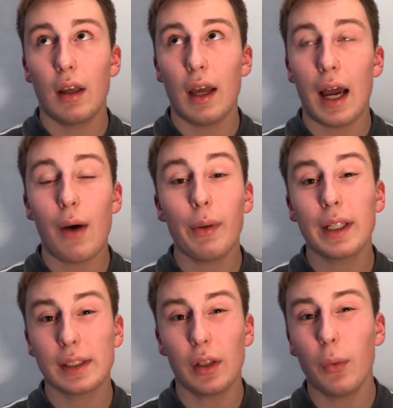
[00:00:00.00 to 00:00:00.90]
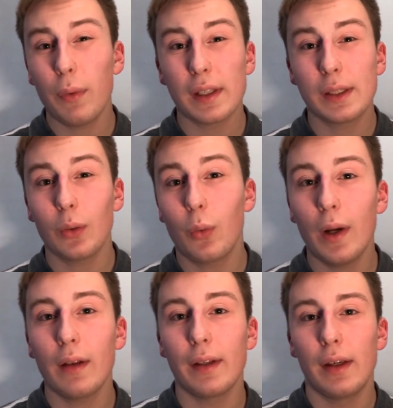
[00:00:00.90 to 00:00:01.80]
how I got started with it so
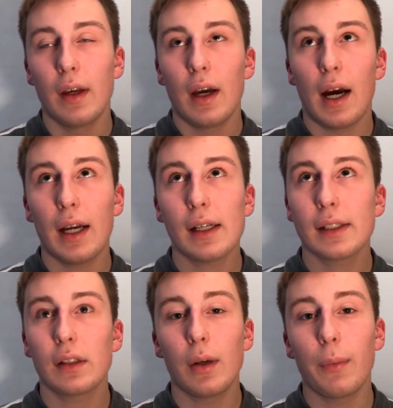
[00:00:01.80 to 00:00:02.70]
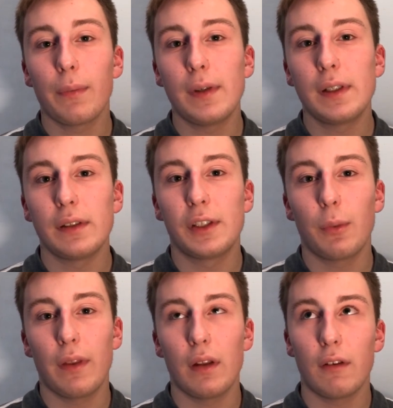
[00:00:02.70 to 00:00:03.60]
quickly. I got started with research
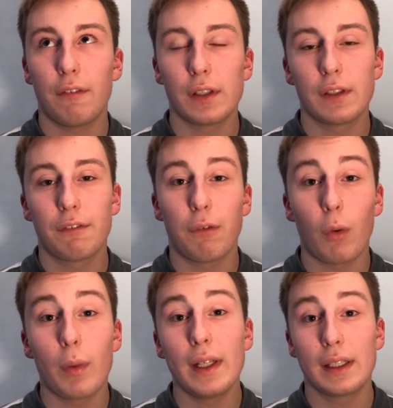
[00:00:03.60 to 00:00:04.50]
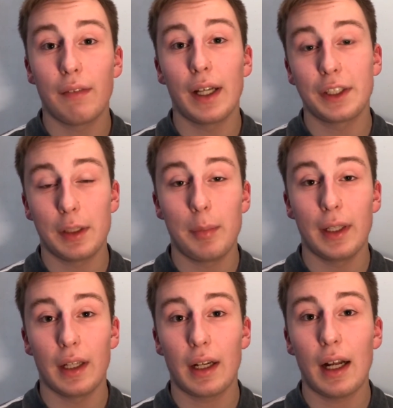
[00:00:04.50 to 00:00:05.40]
within the first 4 weeks of actually
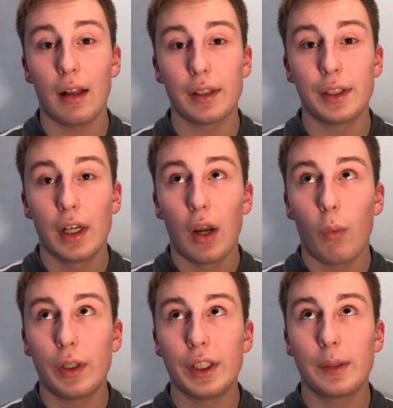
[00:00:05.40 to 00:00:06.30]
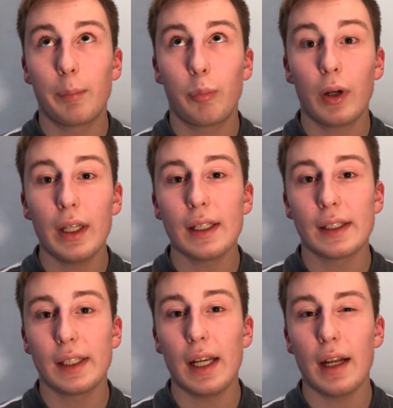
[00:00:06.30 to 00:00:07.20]
being at college, which is pretty
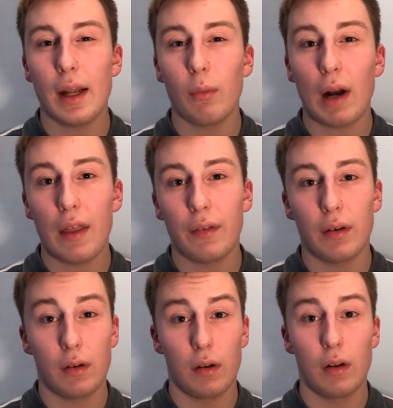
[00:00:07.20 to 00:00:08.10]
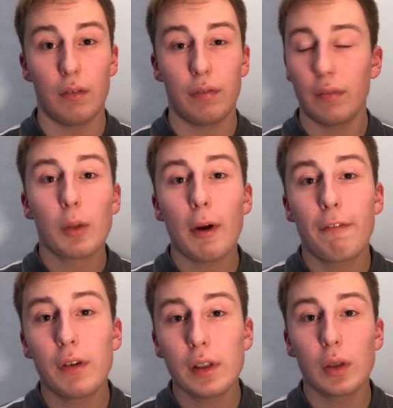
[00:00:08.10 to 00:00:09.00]
insane and rather unheard of. So my
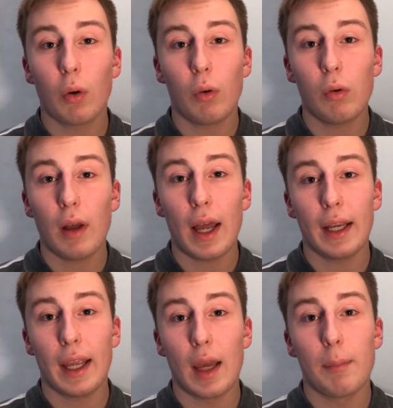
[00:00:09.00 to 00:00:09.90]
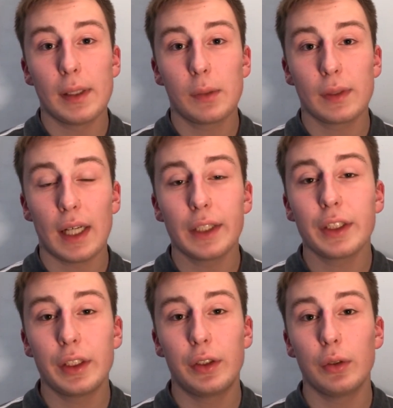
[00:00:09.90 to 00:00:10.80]
first goal at campus was
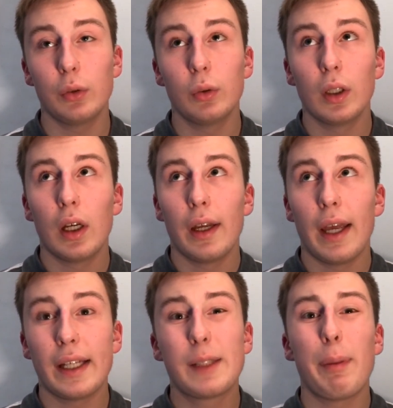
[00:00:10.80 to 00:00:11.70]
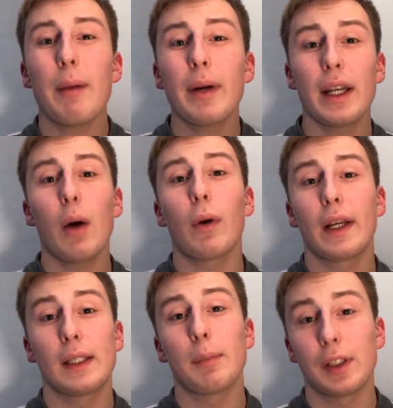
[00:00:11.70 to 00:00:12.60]
actually to expand my
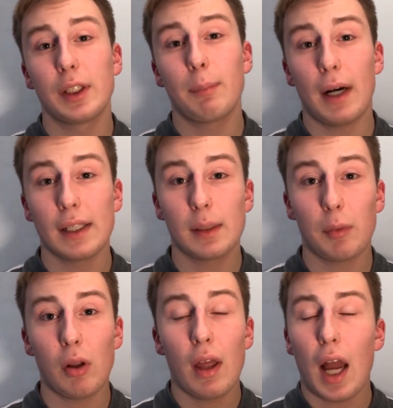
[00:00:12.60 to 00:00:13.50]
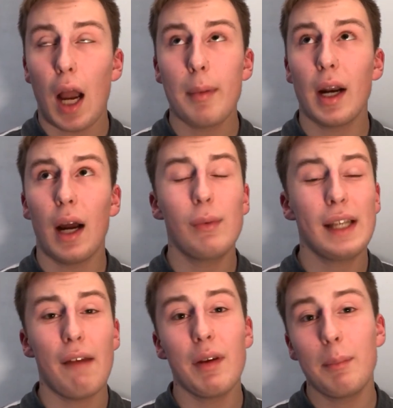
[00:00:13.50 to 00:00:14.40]
network as much as possible. I mean, I was
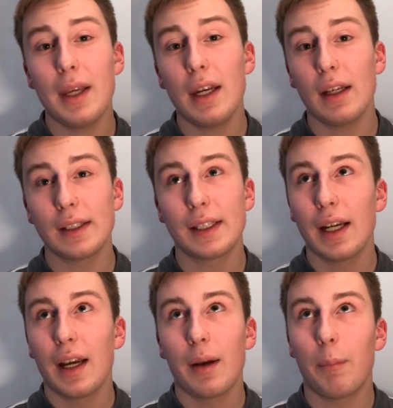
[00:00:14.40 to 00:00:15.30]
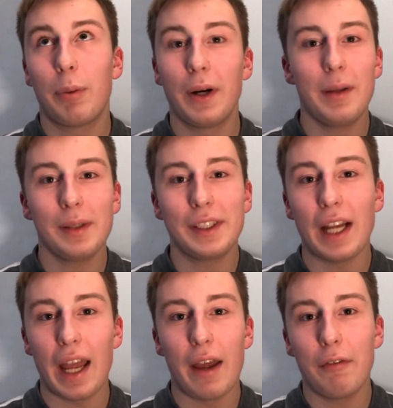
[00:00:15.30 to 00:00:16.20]
having meetings pretty much
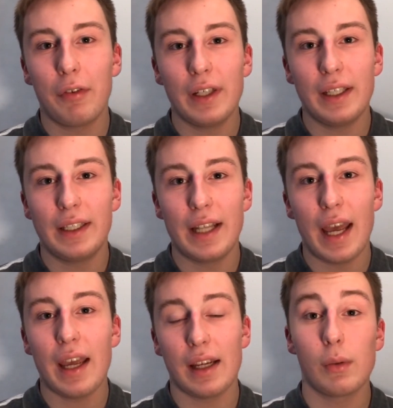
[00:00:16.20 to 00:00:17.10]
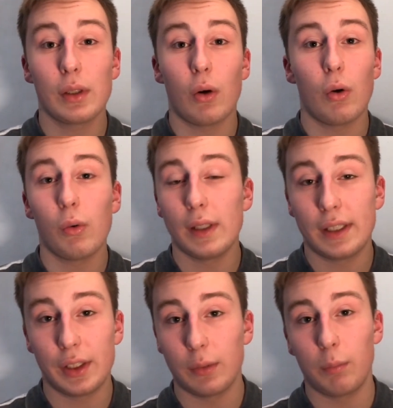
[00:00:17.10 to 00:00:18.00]
every day. I was always
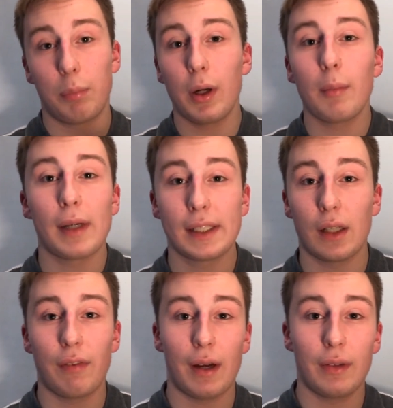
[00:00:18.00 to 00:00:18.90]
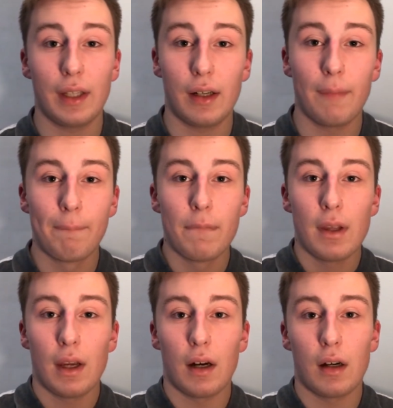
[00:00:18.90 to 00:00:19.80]
just putting myself out there,
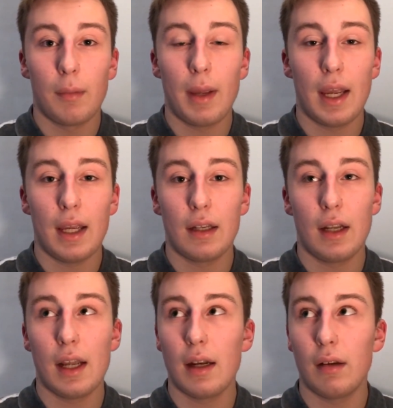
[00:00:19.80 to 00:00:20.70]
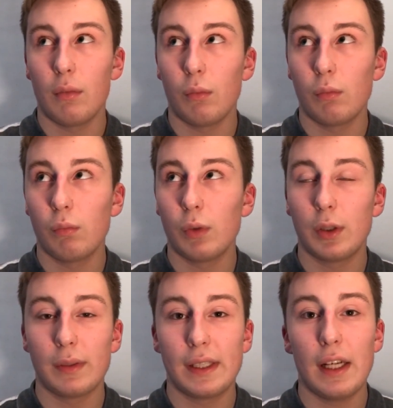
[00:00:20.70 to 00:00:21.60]
and it
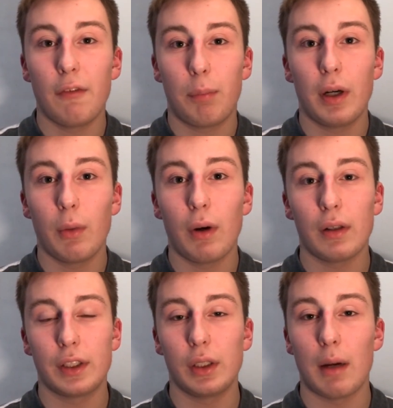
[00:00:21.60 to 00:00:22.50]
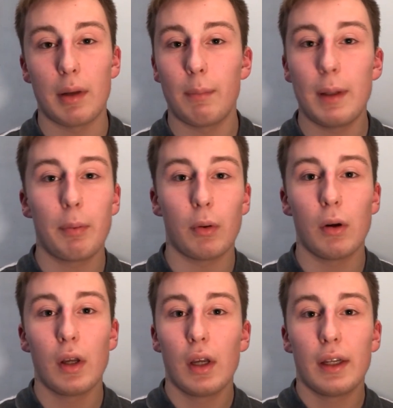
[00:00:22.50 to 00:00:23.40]
was received pretty well too. I mean,
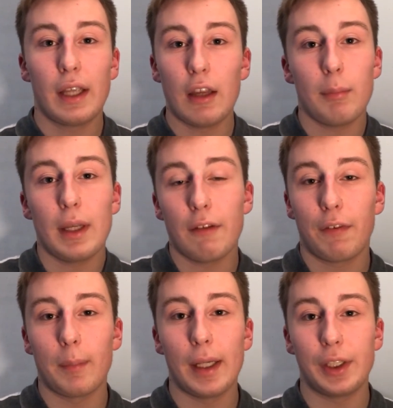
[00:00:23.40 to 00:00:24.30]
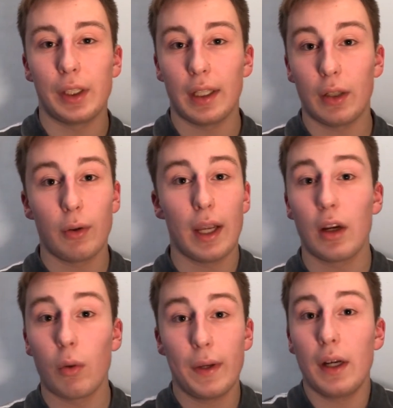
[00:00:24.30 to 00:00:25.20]
people gave me information like, okay,
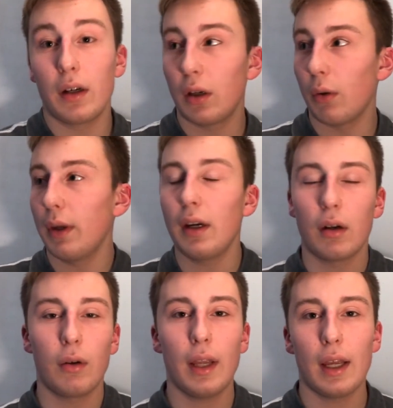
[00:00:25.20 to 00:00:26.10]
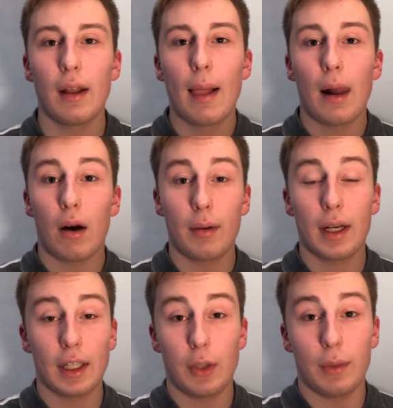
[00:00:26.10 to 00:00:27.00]
go here, okay, I'll
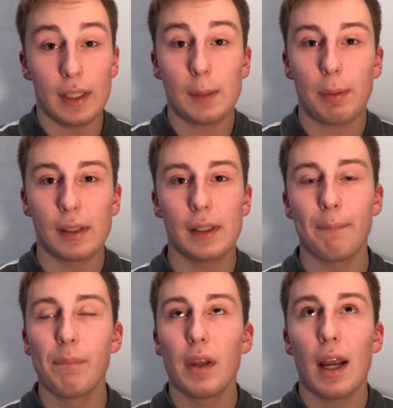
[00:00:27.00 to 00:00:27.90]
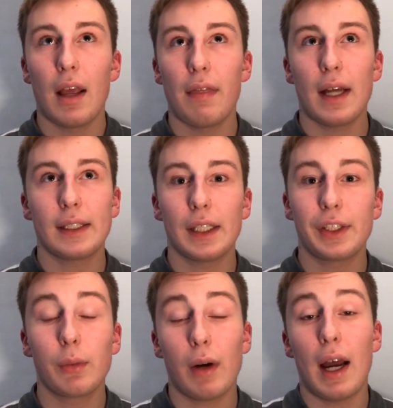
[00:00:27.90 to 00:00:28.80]
connect you with this person. And that's
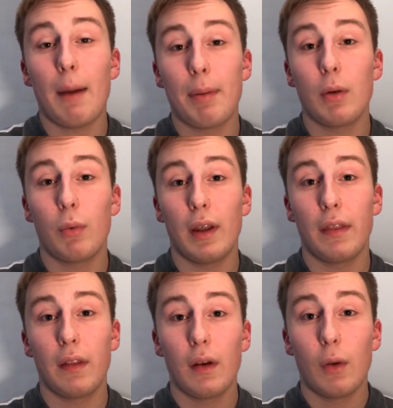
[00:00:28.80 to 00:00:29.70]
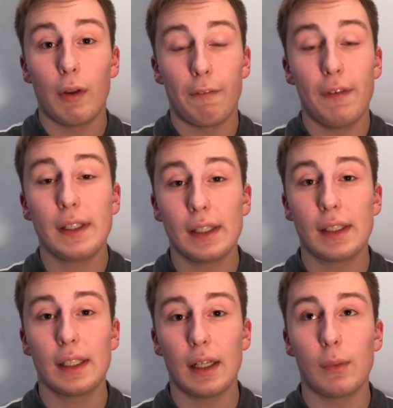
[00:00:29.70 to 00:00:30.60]
actually what happened with
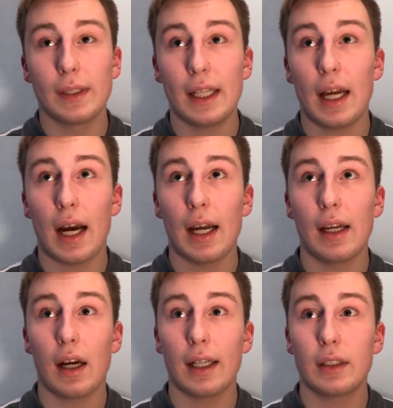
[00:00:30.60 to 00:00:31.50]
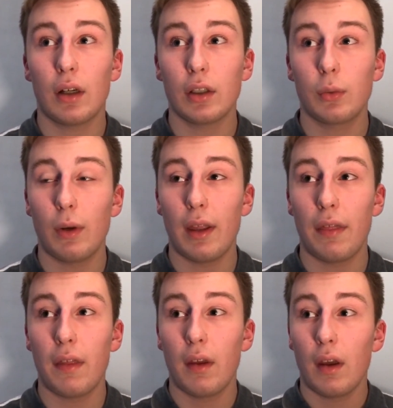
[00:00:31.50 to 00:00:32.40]
physics, was that I talked
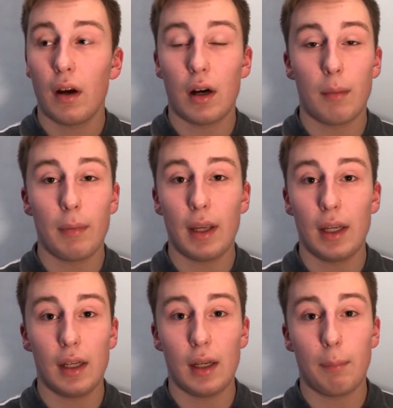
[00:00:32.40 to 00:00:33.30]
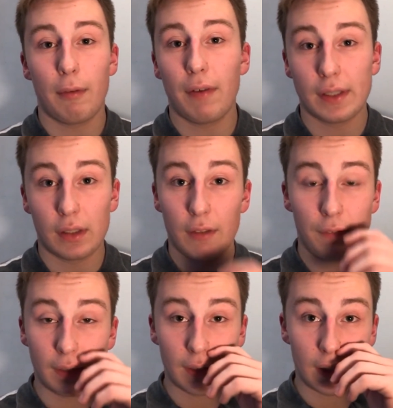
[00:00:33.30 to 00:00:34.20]
with a professor in
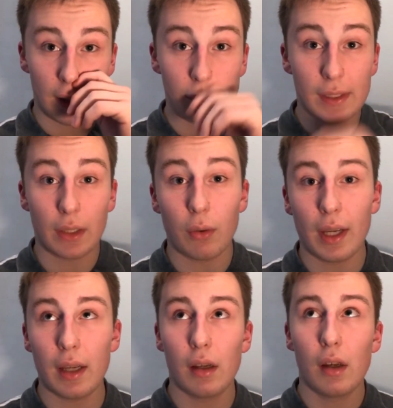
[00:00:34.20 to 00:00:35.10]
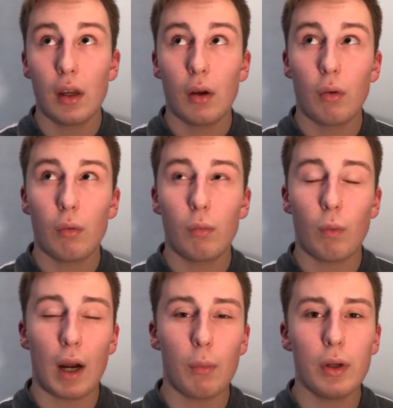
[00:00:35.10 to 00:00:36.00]
physics, and he was like, okay,
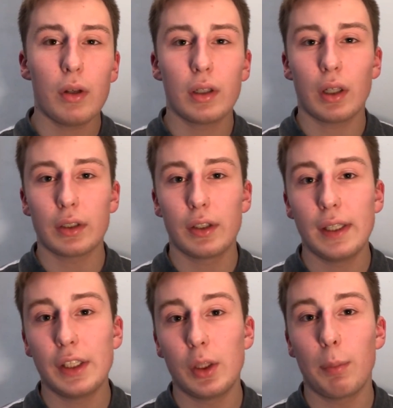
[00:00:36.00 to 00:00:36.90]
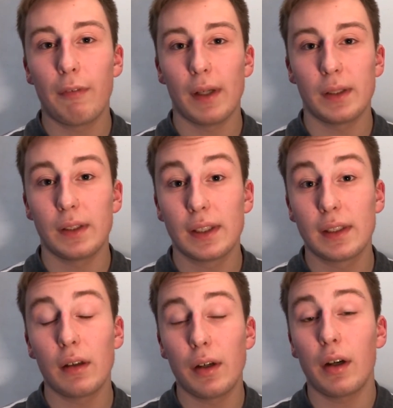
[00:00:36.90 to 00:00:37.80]
I want you to talk to these 2 professors because
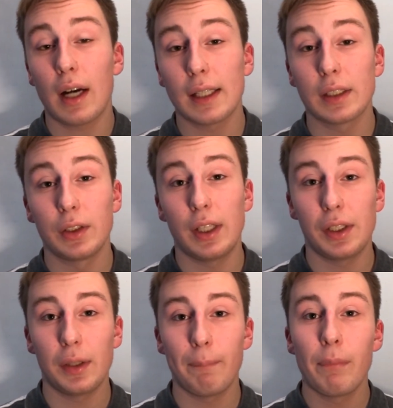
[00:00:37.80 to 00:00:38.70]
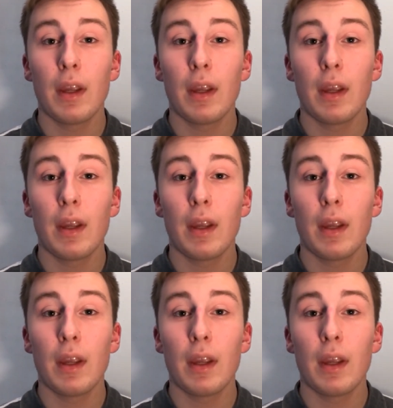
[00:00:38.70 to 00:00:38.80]
they're in your concentration.